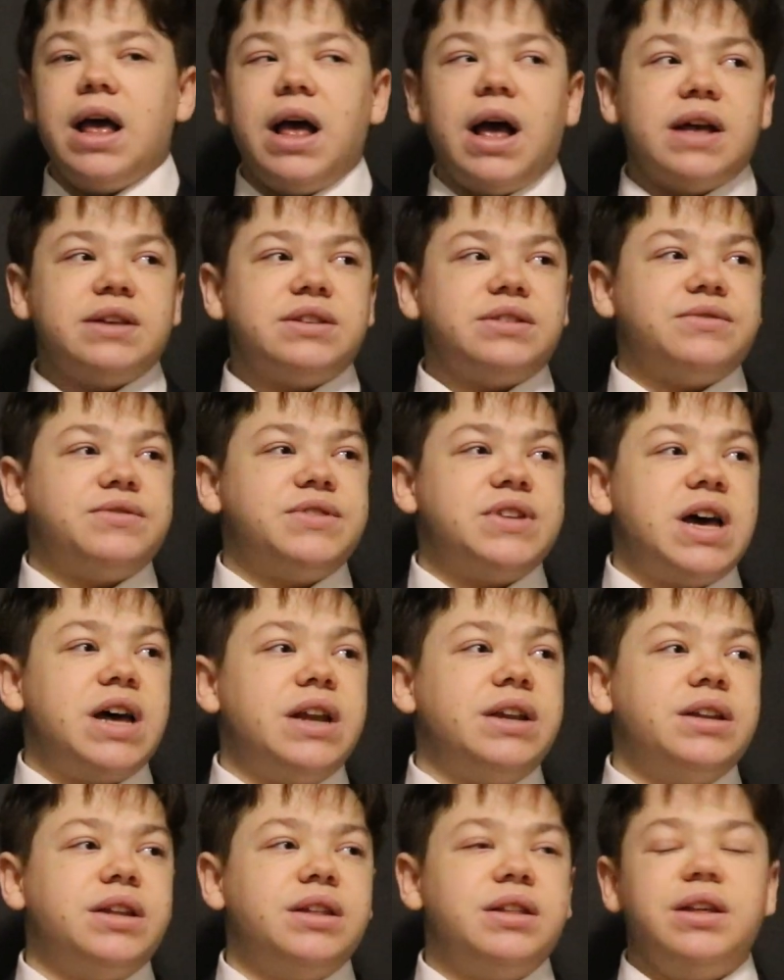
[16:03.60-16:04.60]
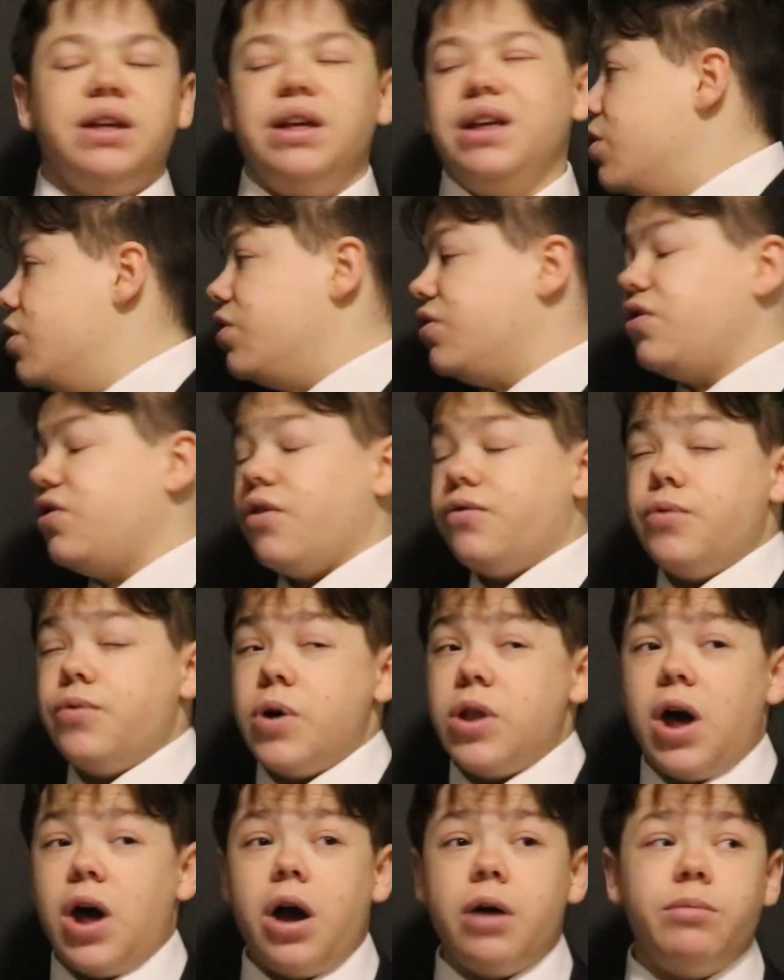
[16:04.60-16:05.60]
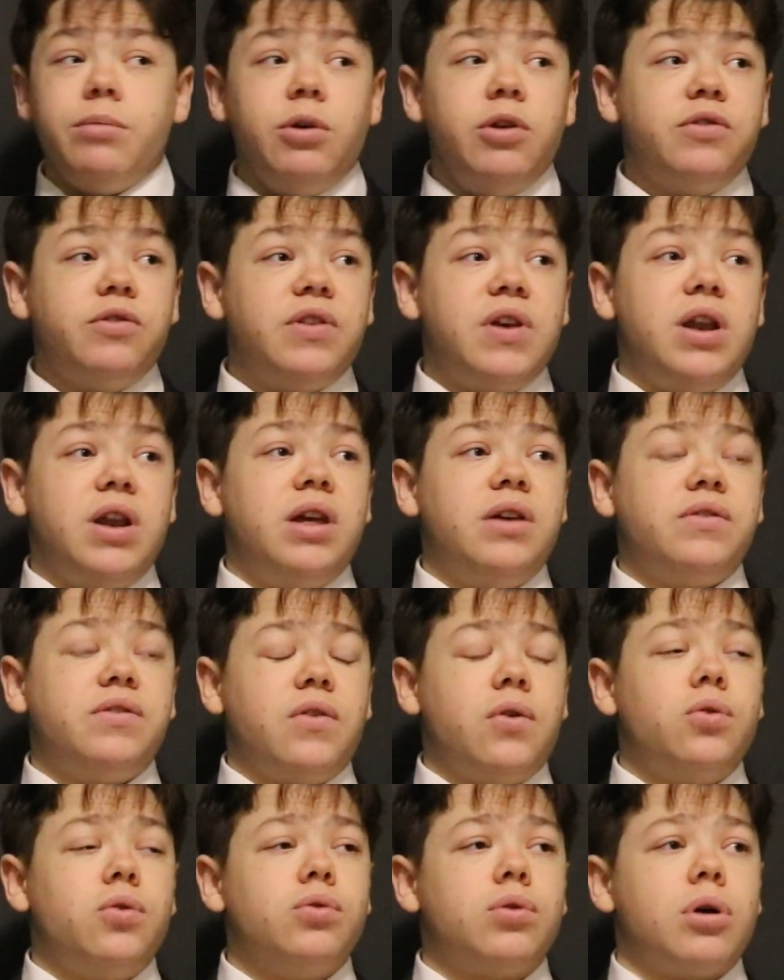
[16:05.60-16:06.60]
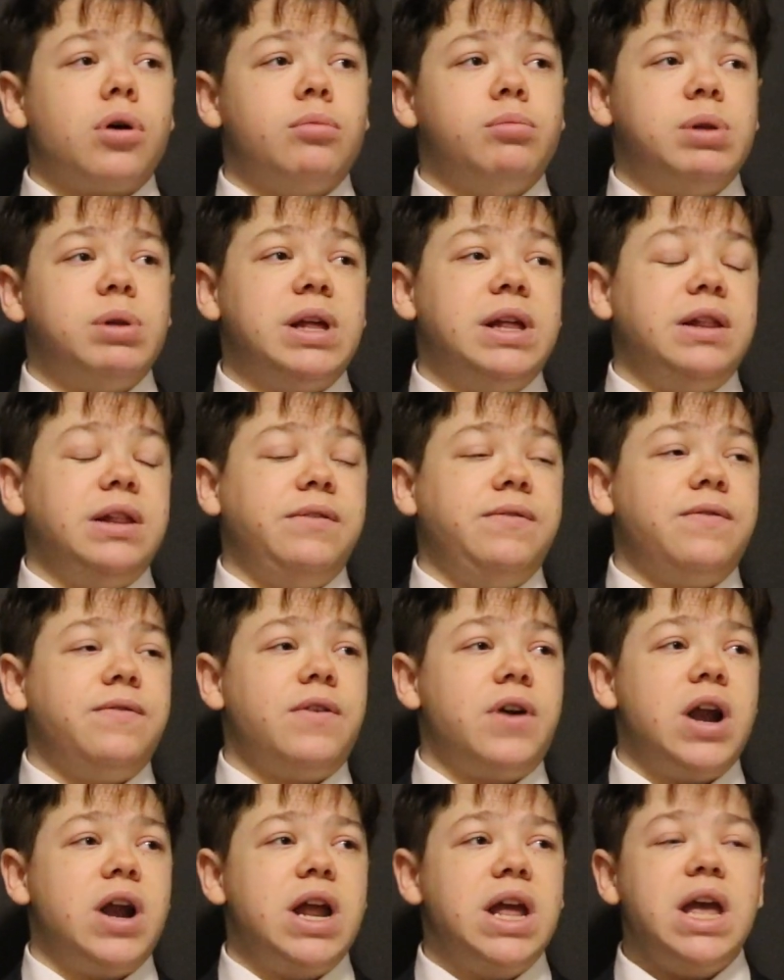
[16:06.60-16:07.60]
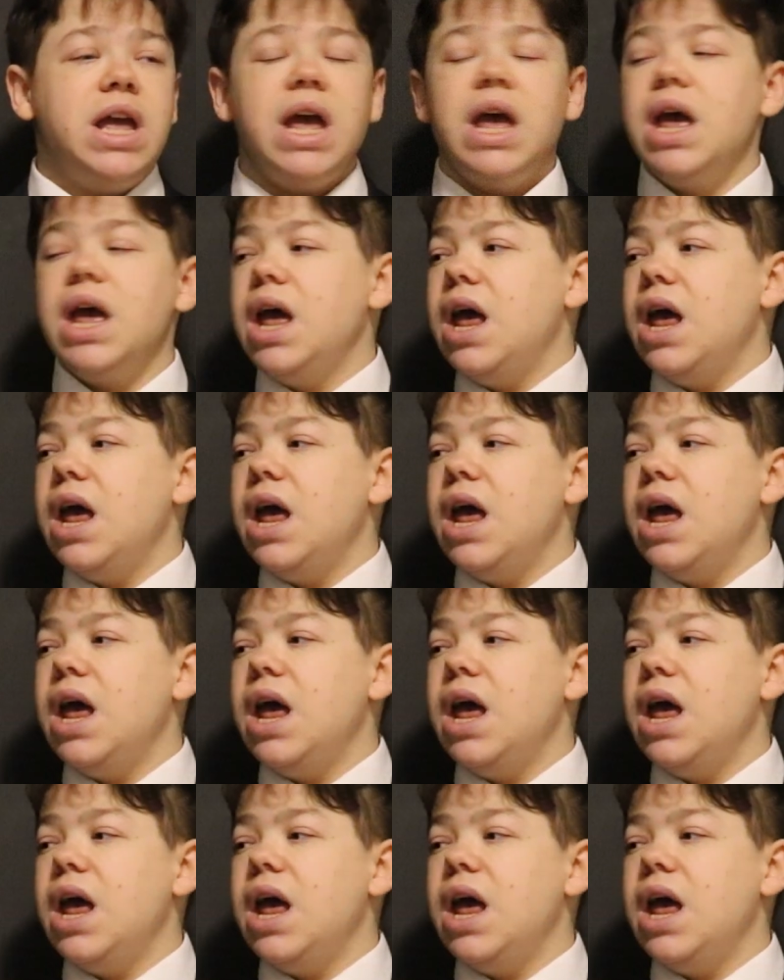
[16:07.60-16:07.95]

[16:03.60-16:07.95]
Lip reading: As I've said, the software that I'm using is all completely free,